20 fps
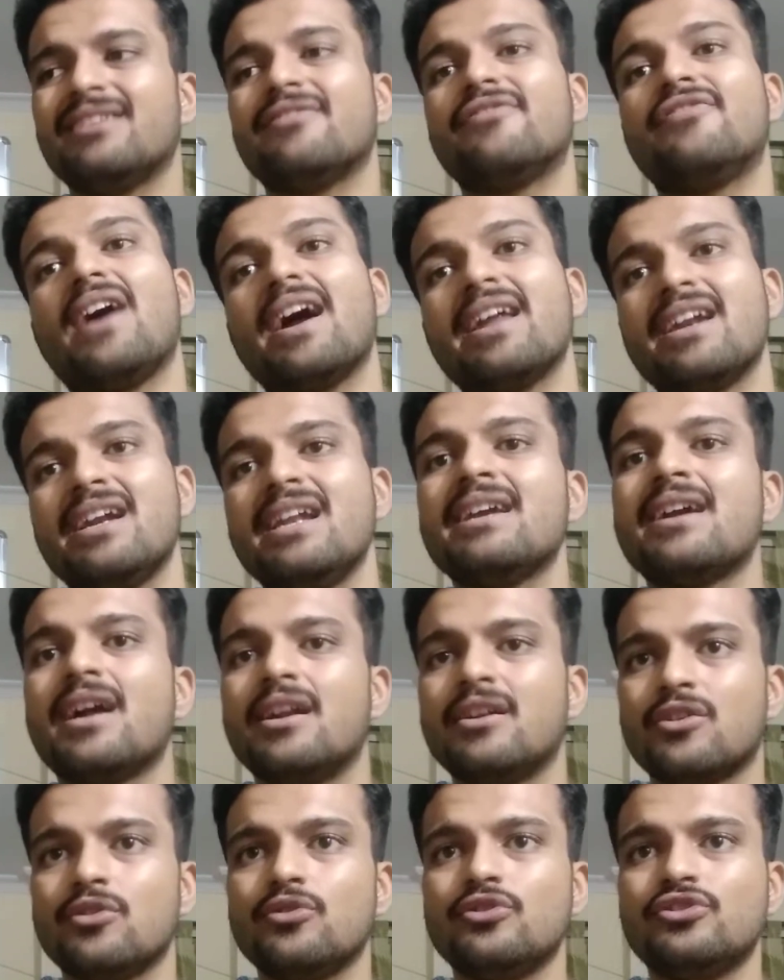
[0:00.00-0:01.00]
Finally,
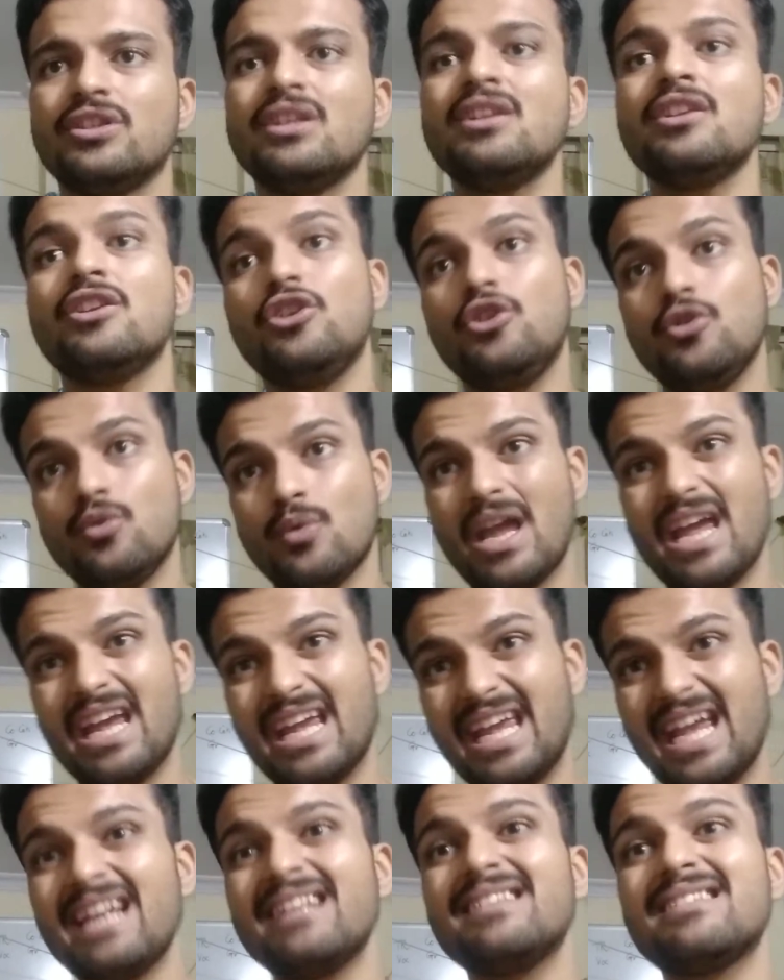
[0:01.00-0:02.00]
conclusion, you
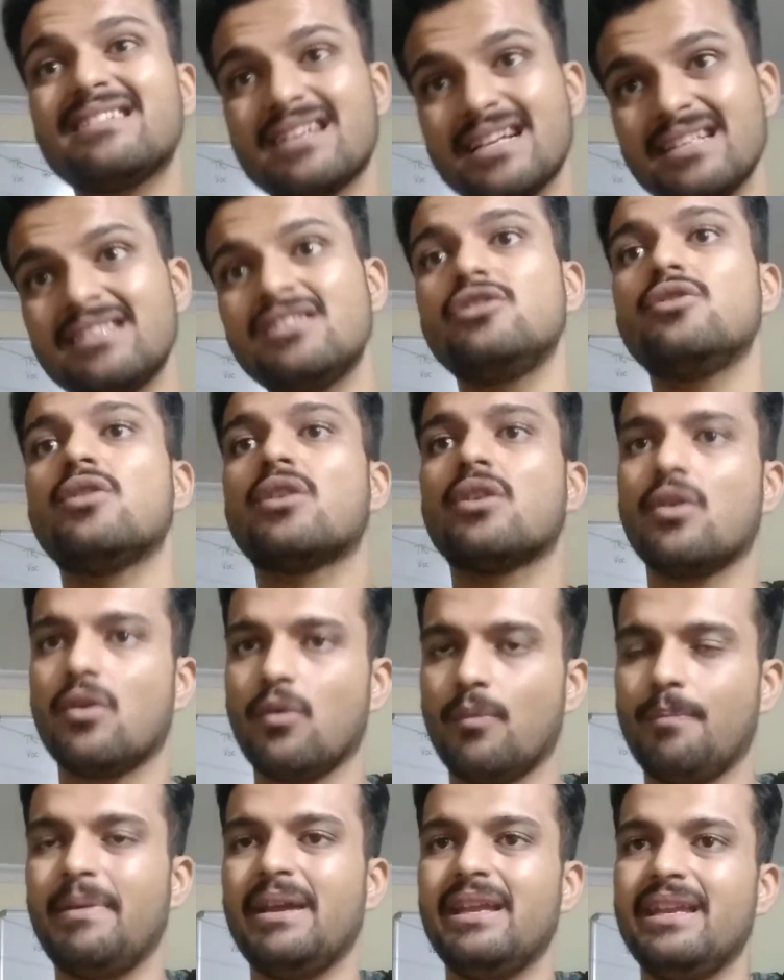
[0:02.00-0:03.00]
again stress your
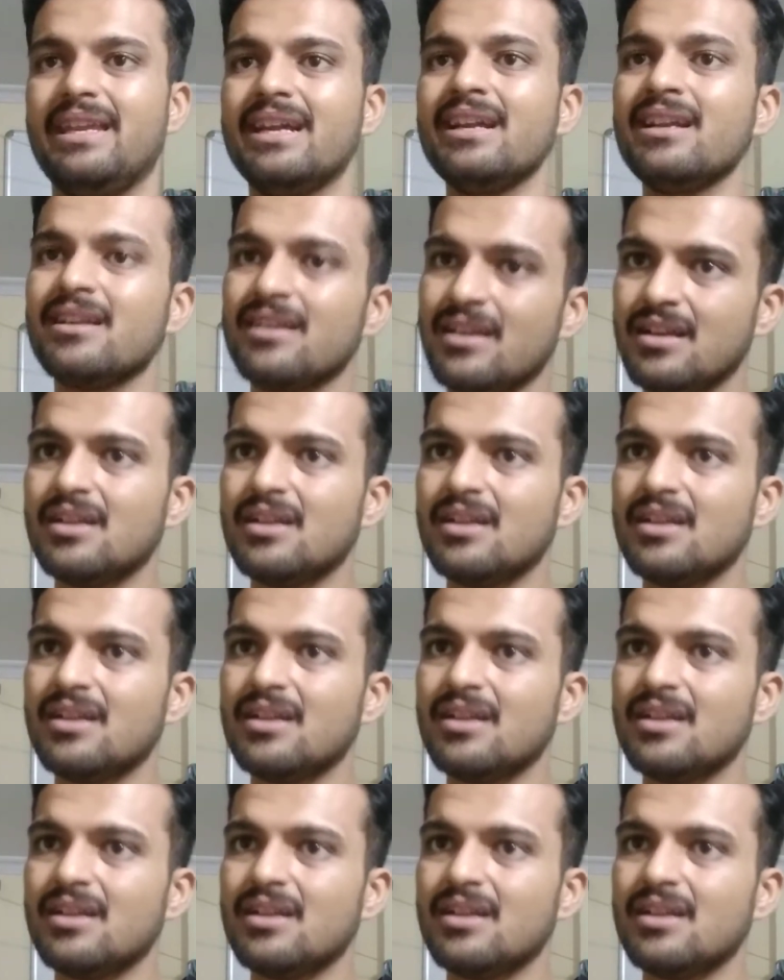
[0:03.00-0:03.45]
opinion